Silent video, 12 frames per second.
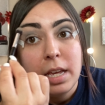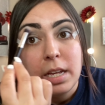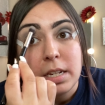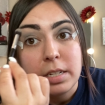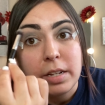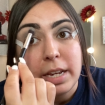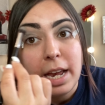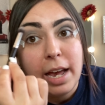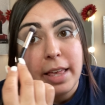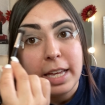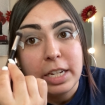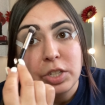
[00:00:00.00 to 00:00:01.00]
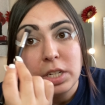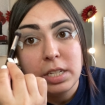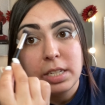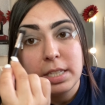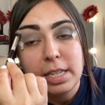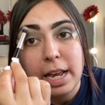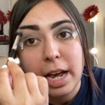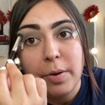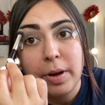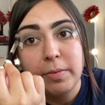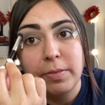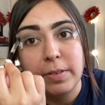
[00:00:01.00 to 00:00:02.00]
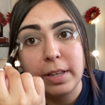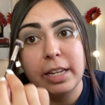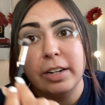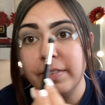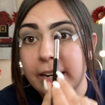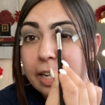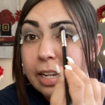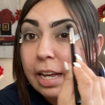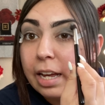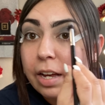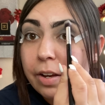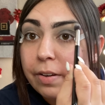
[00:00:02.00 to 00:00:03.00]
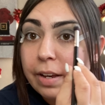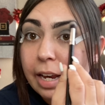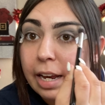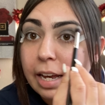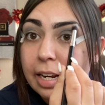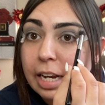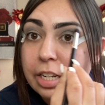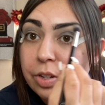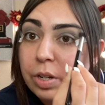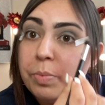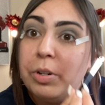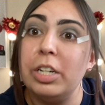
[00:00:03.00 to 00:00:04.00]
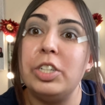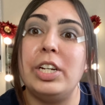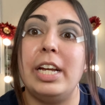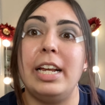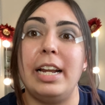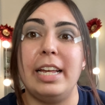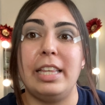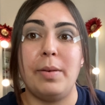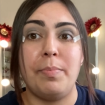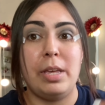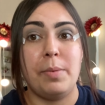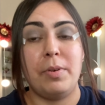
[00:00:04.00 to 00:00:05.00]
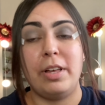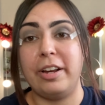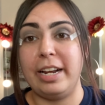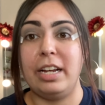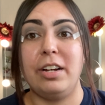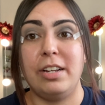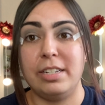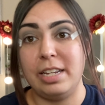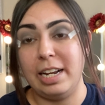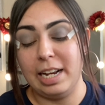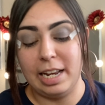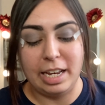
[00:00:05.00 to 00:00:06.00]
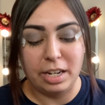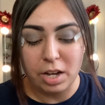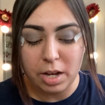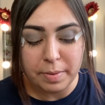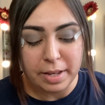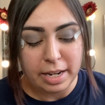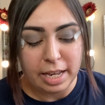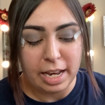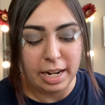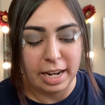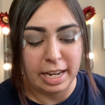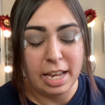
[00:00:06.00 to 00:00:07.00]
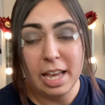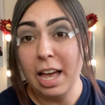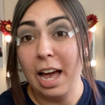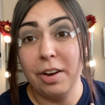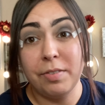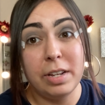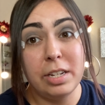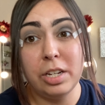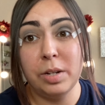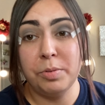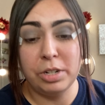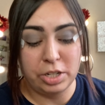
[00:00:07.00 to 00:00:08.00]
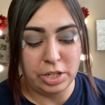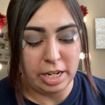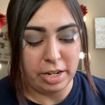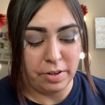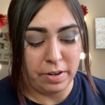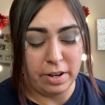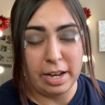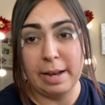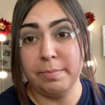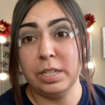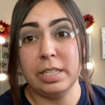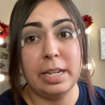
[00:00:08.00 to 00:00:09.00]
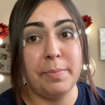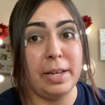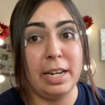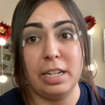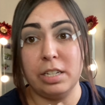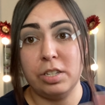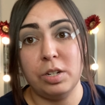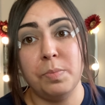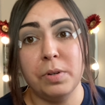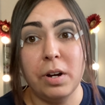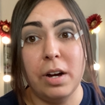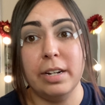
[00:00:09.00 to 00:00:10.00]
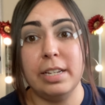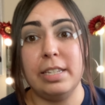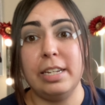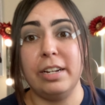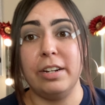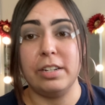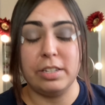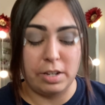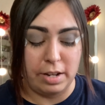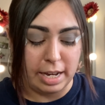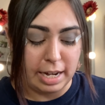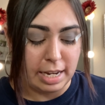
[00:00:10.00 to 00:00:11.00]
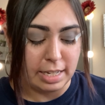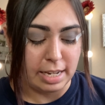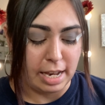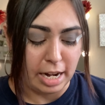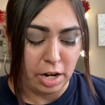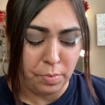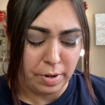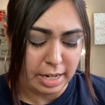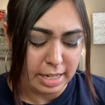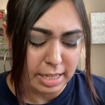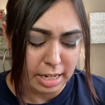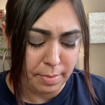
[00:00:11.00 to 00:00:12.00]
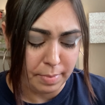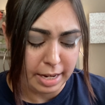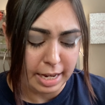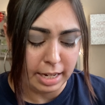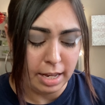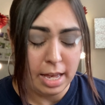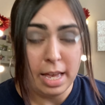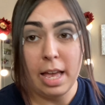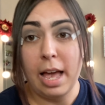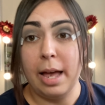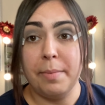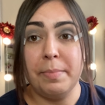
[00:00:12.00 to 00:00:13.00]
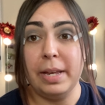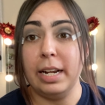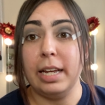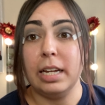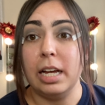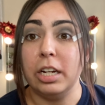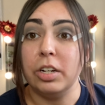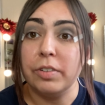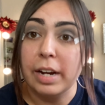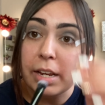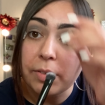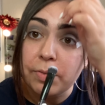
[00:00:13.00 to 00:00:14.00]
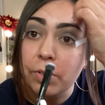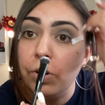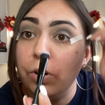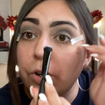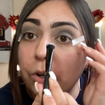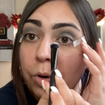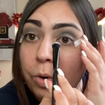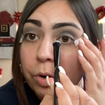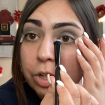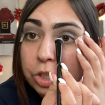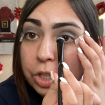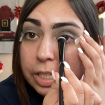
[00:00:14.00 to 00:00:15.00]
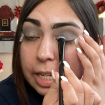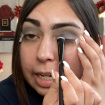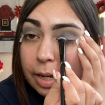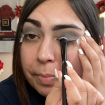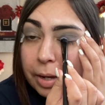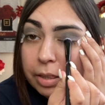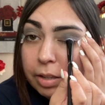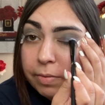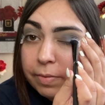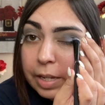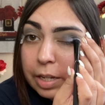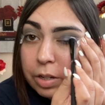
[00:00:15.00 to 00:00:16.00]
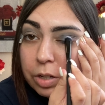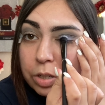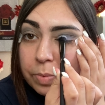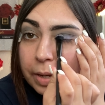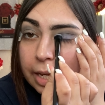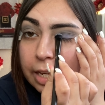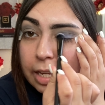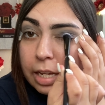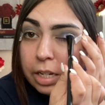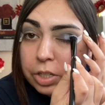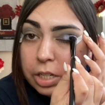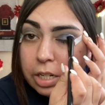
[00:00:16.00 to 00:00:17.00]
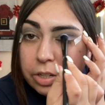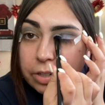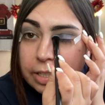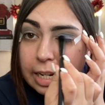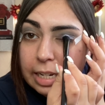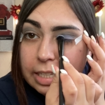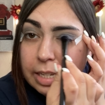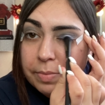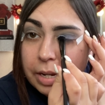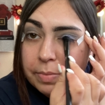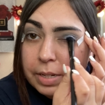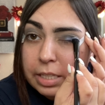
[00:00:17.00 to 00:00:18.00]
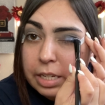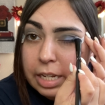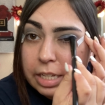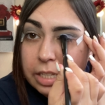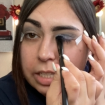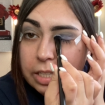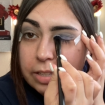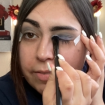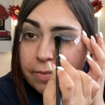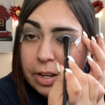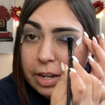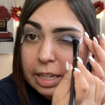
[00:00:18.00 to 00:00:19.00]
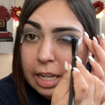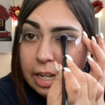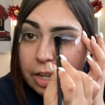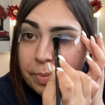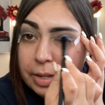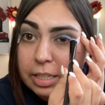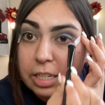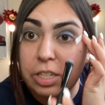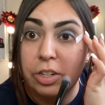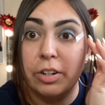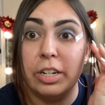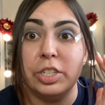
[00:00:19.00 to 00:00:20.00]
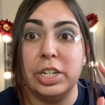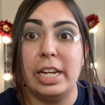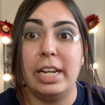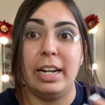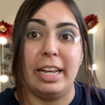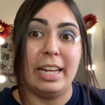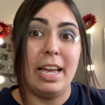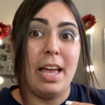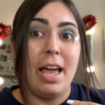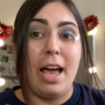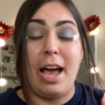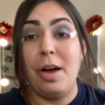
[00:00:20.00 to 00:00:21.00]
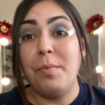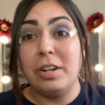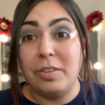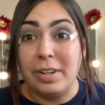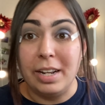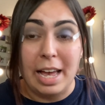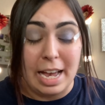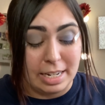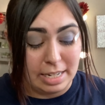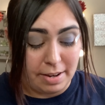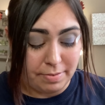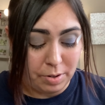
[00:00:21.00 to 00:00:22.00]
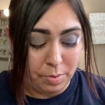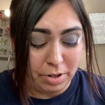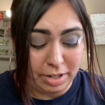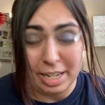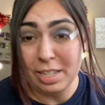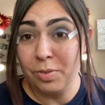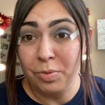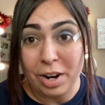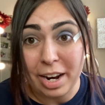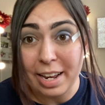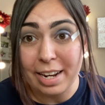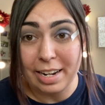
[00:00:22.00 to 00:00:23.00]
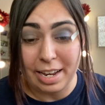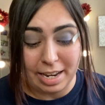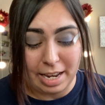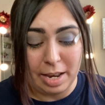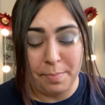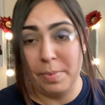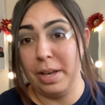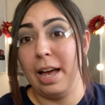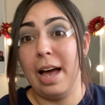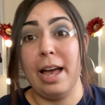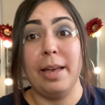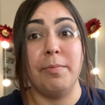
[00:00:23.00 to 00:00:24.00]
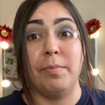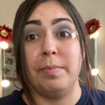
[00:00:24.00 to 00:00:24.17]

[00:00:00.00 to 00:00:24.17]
So yeah, that's just how I'm feeling right now. And I do appreciate like the people that are like constantly like commenting. Like I really do appreciate you all. I'm just like being like super honest here. So like I said, I don't want to seem like I'm being like ungrateful, or it's just like about the views, but just understand like sometimes it does feel like a little bit discouraging. Like I want to relax after work. It's Friday night, but I